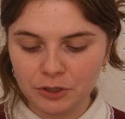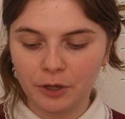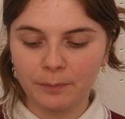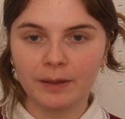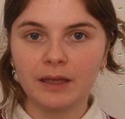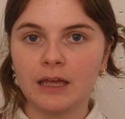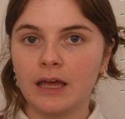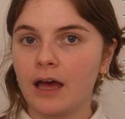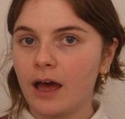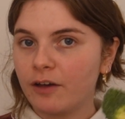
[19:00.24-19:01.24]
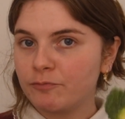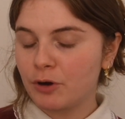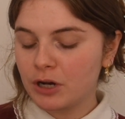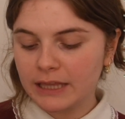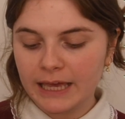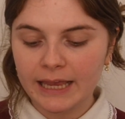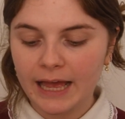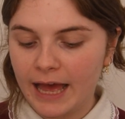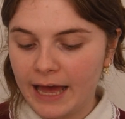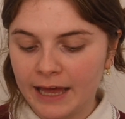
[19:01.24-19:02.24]
up half broccoli
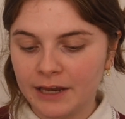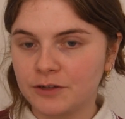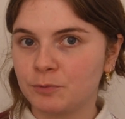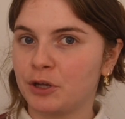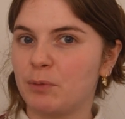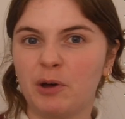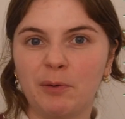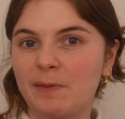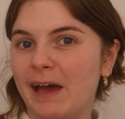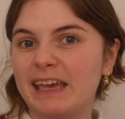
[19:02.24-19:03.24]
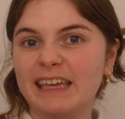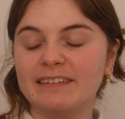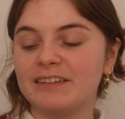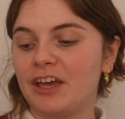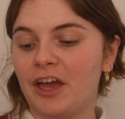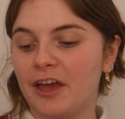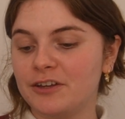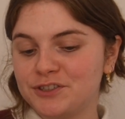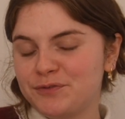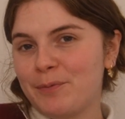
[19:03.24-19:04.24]
and we're gonna pop that in
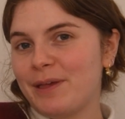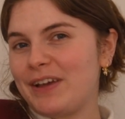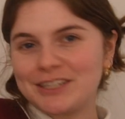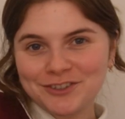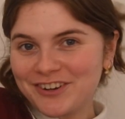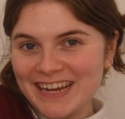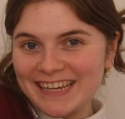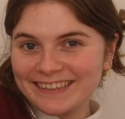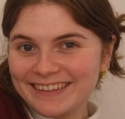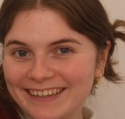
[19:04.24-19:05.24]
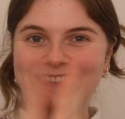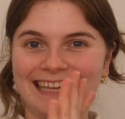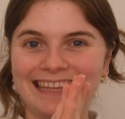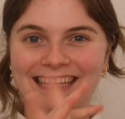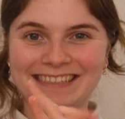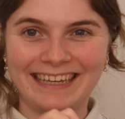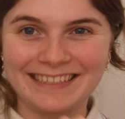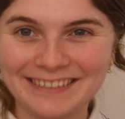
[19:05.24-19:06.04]
just for a bit of extra green. Let's get